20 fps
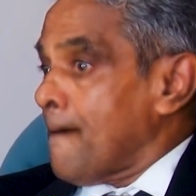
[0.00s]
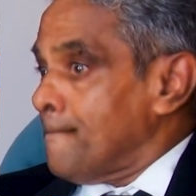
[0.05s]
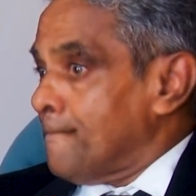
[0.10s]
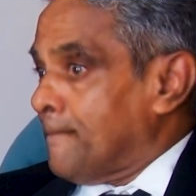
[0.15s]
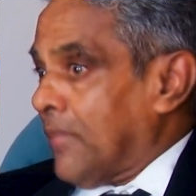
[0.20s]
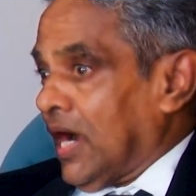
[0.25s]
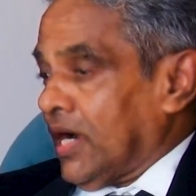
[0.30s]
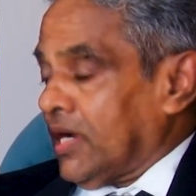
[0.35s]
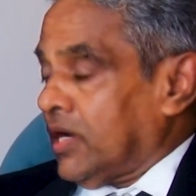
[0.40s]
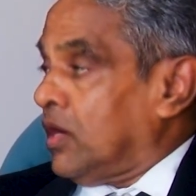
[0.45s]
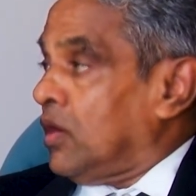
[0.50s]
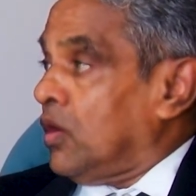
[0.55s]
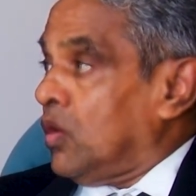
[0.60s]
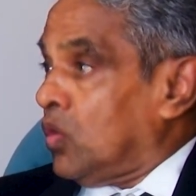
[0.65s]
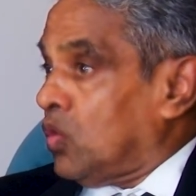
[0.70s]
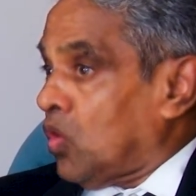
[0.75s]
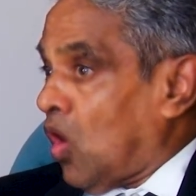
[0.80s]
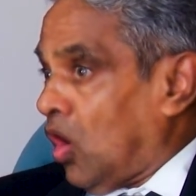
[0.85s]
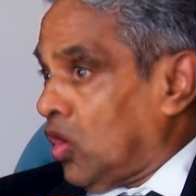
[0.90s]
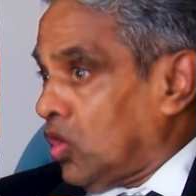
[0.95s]
But
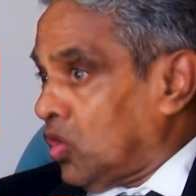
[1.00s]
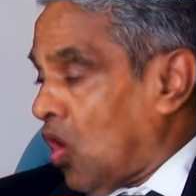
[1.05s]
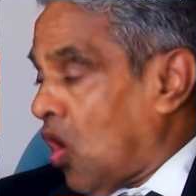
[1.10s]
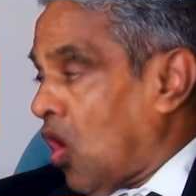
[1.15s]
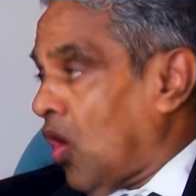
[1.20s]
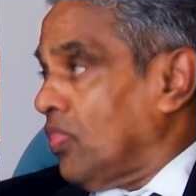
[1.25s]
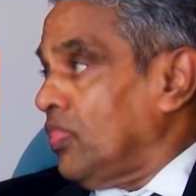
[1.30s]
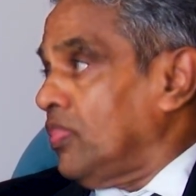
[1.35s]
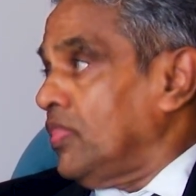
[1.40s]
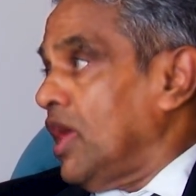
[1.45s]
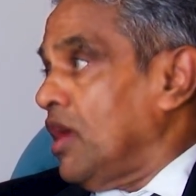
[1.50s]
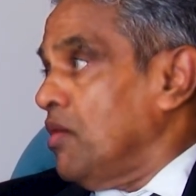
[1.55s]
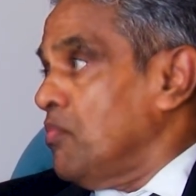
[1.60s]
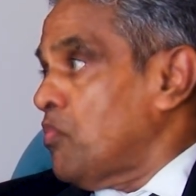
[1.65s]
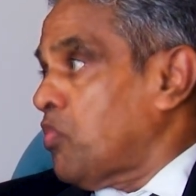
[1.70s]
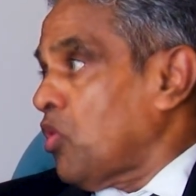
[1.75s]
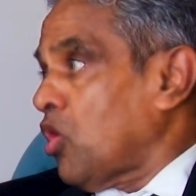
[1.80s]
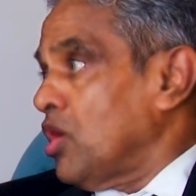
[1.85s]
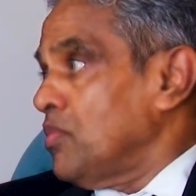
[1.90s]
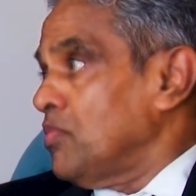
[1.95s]
not on the
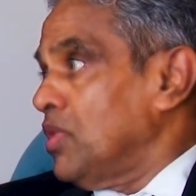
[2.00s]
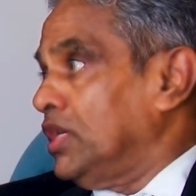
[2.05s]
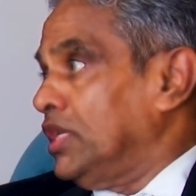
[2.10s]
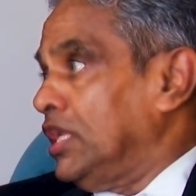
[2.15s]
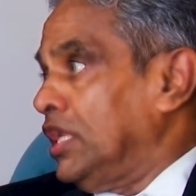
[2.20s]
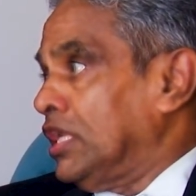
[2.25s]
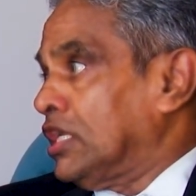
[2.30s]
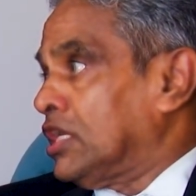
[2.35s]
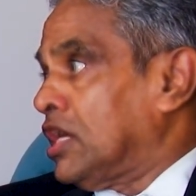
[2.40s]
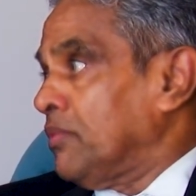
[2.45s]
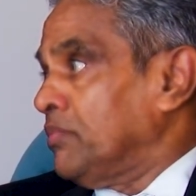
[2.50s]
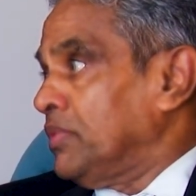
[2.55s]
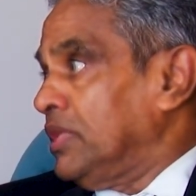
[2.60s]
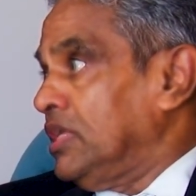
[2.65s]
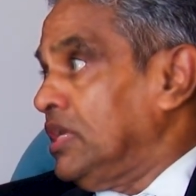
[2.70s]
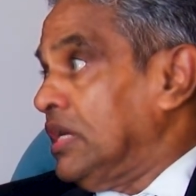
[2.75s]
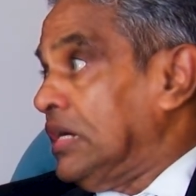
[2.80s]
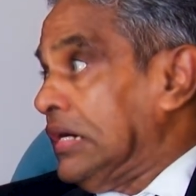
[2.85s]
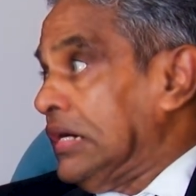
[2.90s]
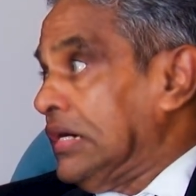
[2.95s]
employment income
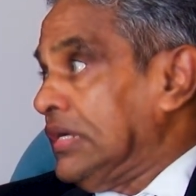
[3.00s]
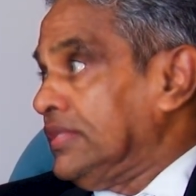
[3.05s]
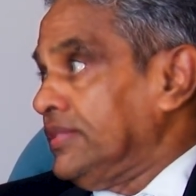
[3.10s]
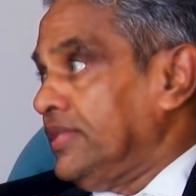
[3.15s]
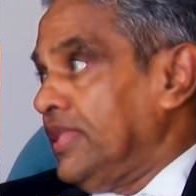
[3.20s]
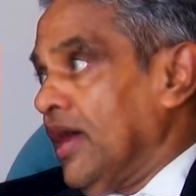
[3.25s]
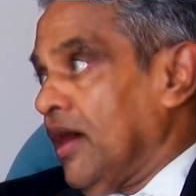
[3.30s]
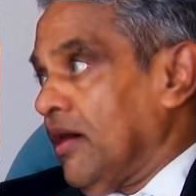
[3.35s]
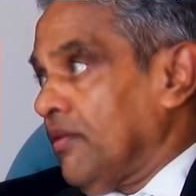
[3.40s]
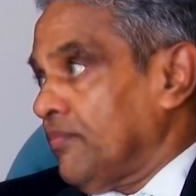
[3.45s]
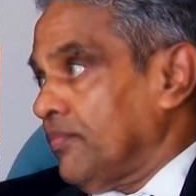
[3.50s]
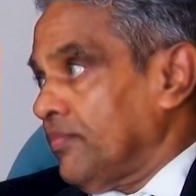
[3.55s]
he earned there.